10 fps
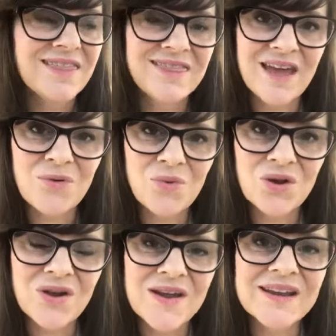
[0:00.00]
that
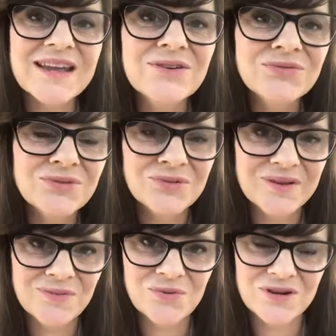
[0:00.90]
were going to
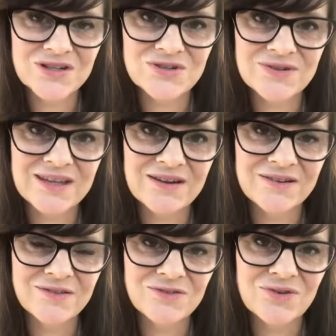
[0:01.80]
influence what I do here
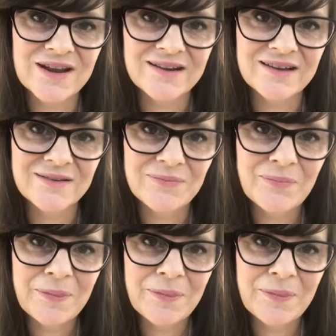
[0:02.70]
in Australia.